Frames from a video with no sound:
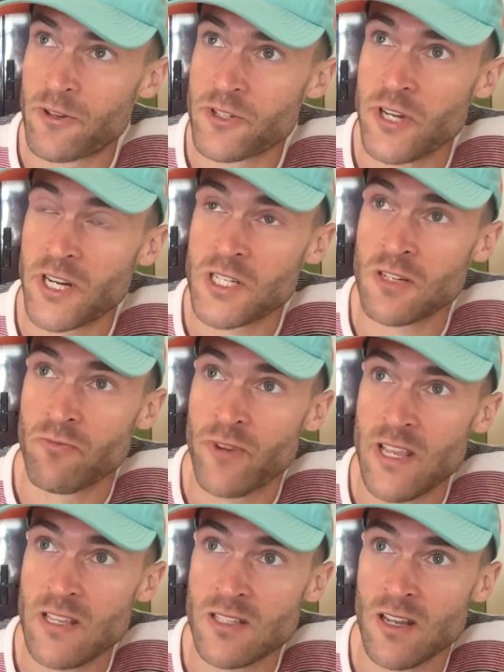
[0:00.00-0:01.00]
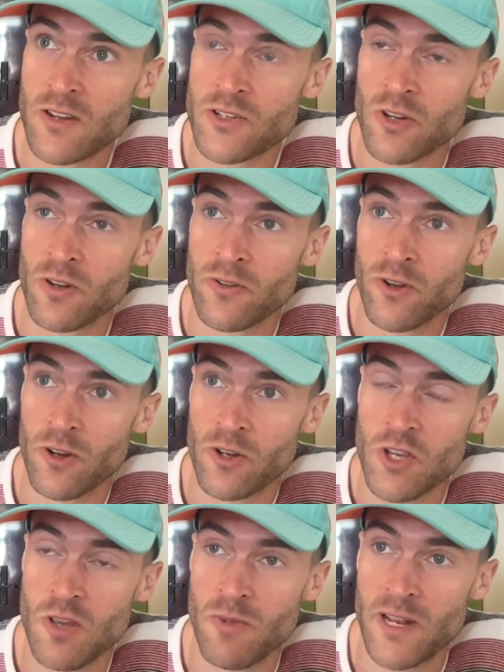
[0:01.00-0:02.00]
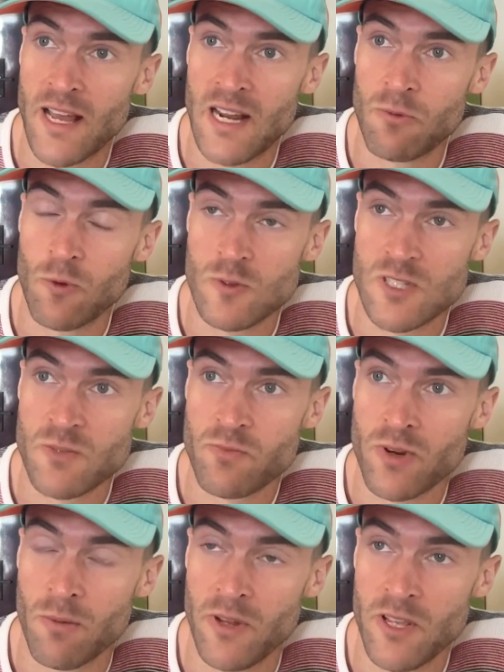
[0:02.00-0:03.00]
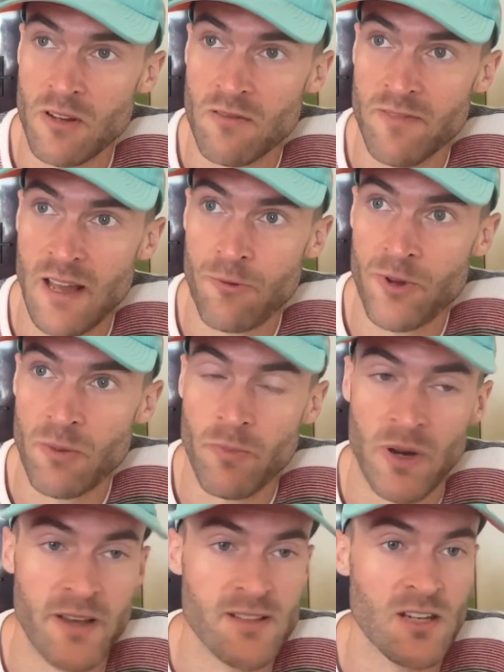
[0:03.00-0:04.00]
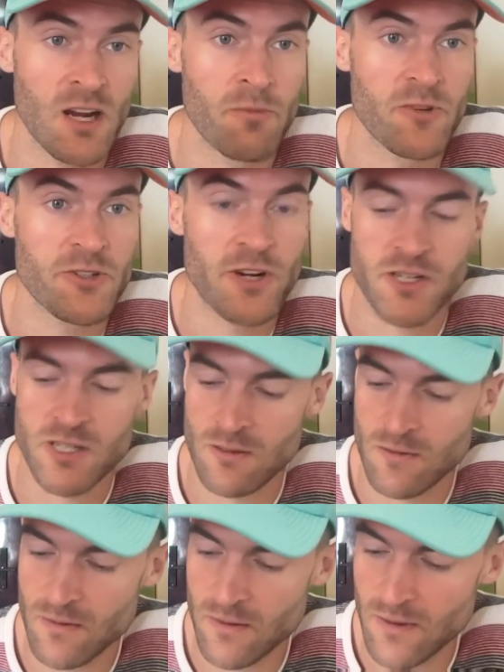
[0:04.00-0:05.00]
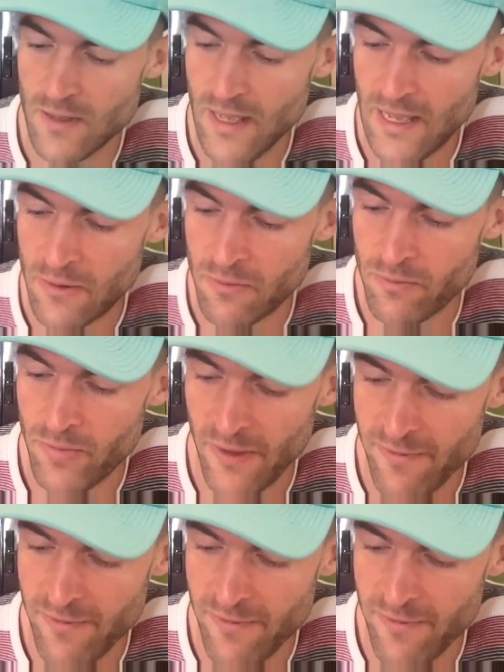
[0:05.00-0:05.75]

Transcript: restriction research on non-human animals is probably confounded by time restriction. And by